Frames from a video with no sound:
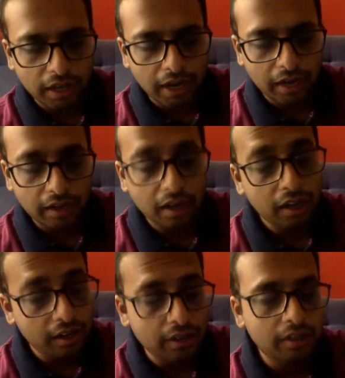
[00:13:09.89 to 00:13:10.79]
and
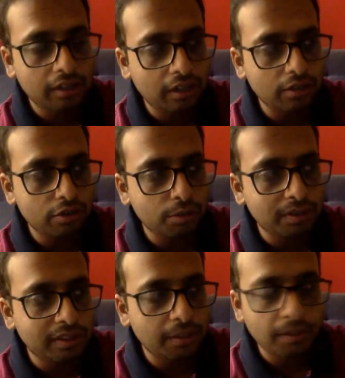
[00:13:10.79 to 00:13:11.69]
earlier it used to be
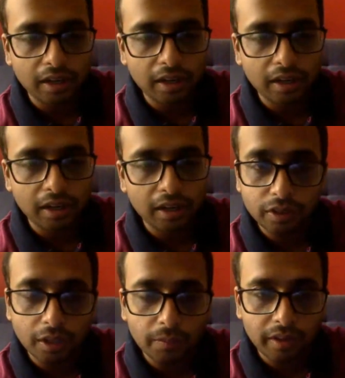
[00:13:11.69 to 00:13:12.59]
celebrated by both
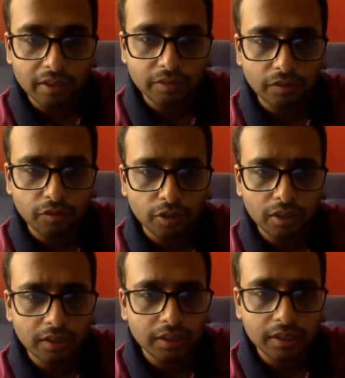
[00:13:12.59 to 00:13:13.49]
the communities with
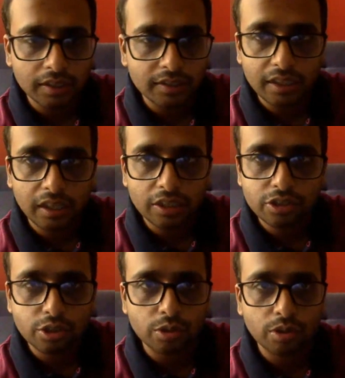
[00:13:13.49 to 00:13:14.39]
full zeal and
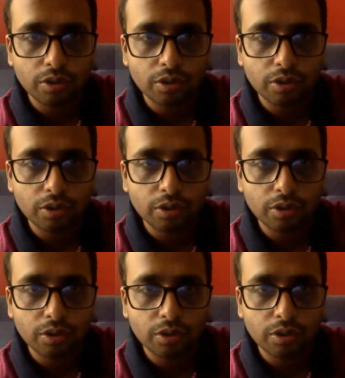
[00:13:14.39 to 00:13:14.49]
show.